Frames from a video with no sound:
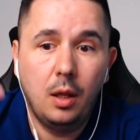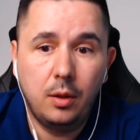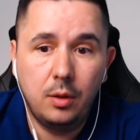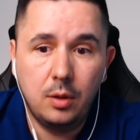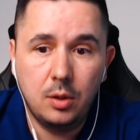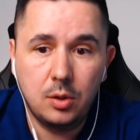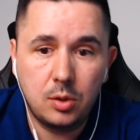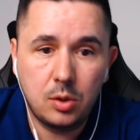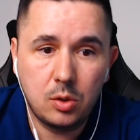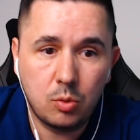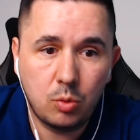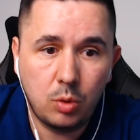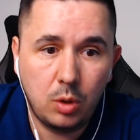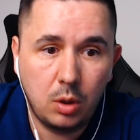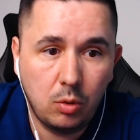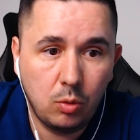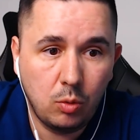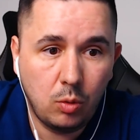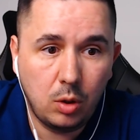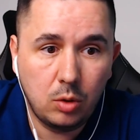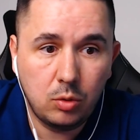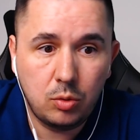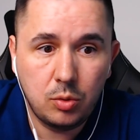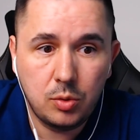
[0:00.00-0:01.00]
This is where you
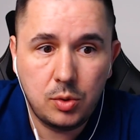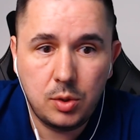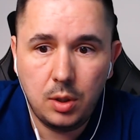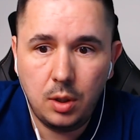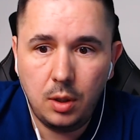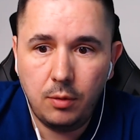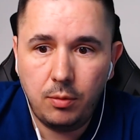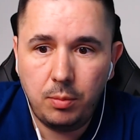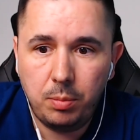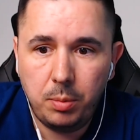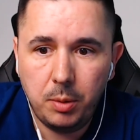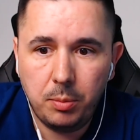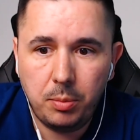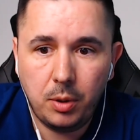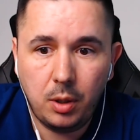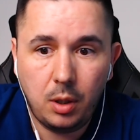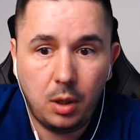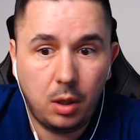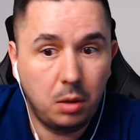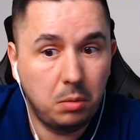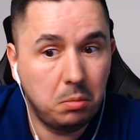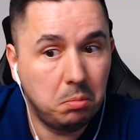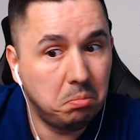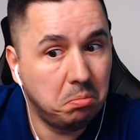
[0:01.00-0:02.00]
want to see if people
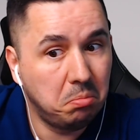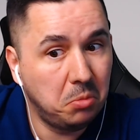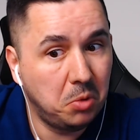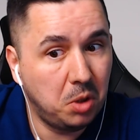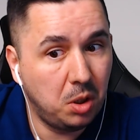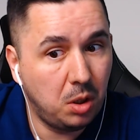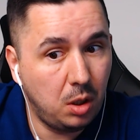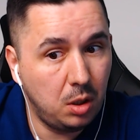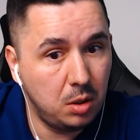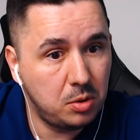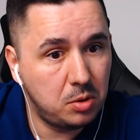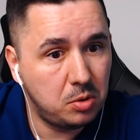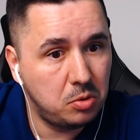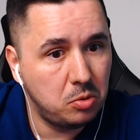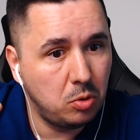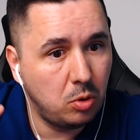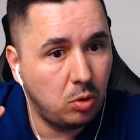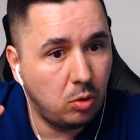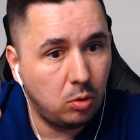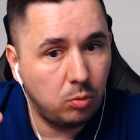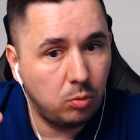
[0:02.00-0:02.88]
are at least,